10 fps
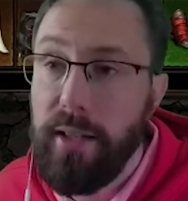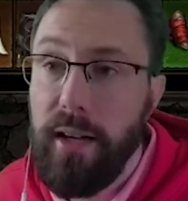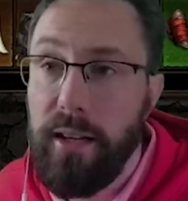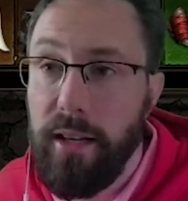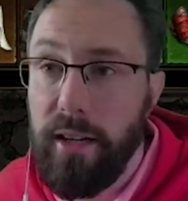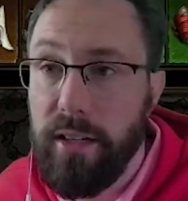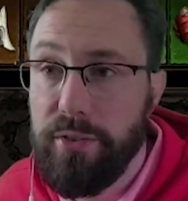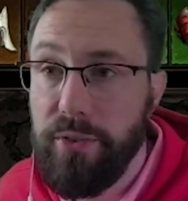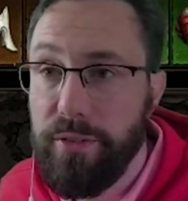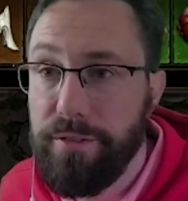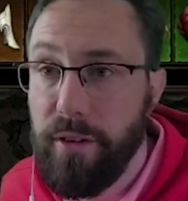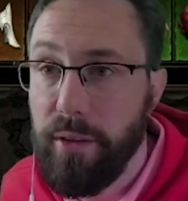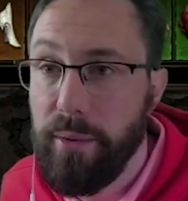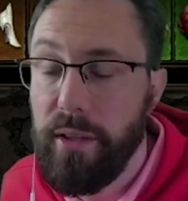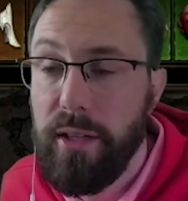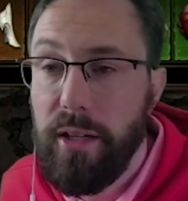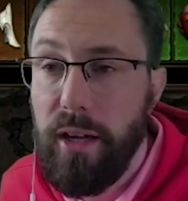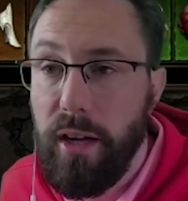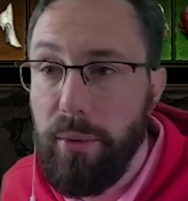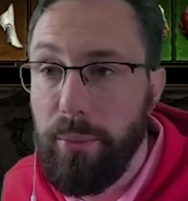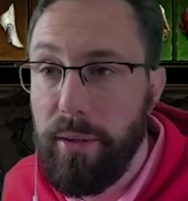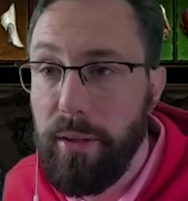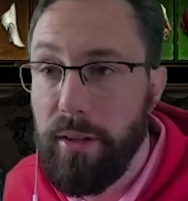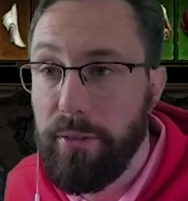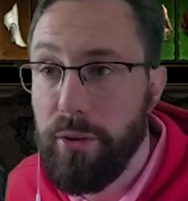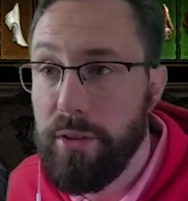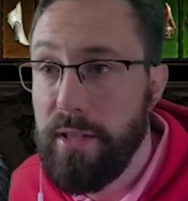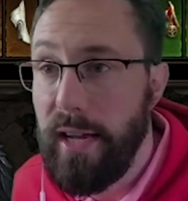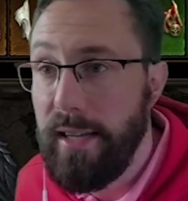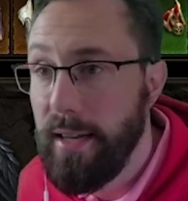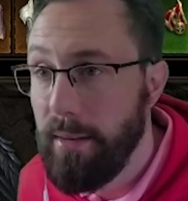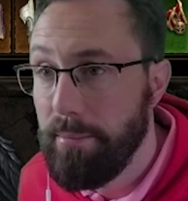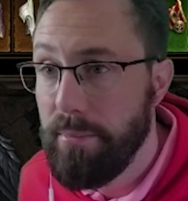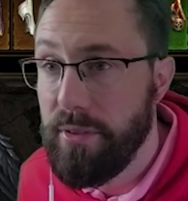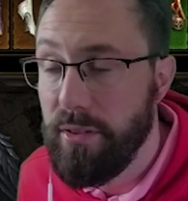And then as for the follower, we have got a NEMS,